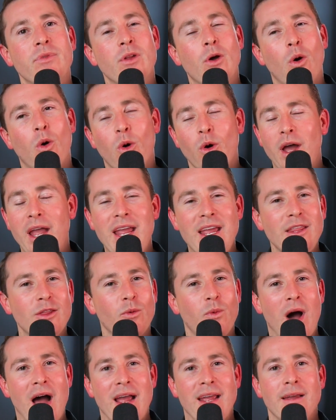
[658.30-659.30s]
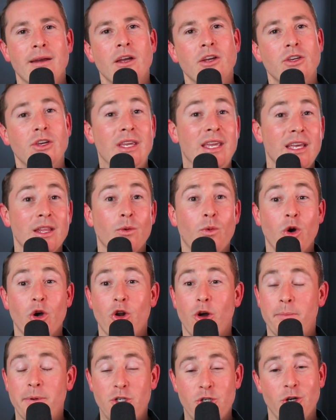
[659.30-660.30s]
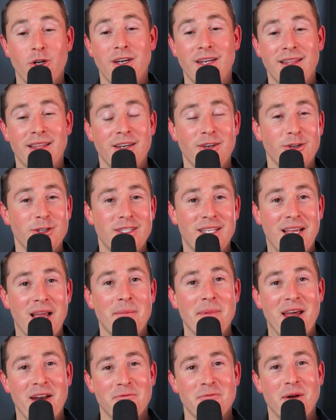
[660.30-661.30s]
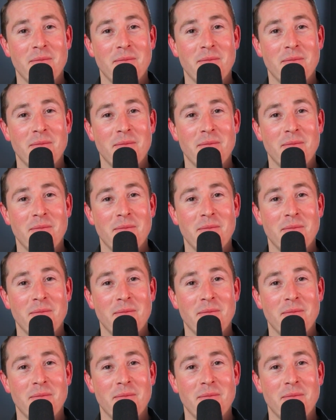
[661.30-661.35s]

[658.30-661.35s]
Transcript: Or either way, you hear the word opportunity that used to come out of